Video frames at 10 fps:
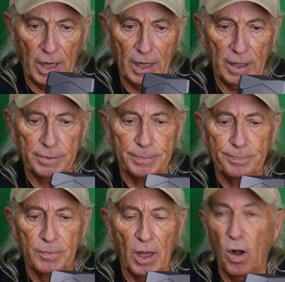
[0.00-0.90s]
and
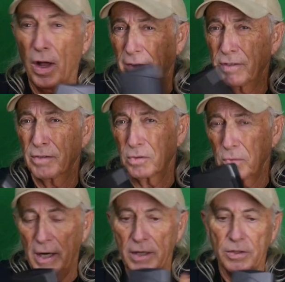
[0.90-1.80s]
they all have different
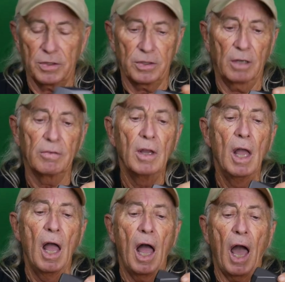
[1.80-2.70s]
ratings and stuff.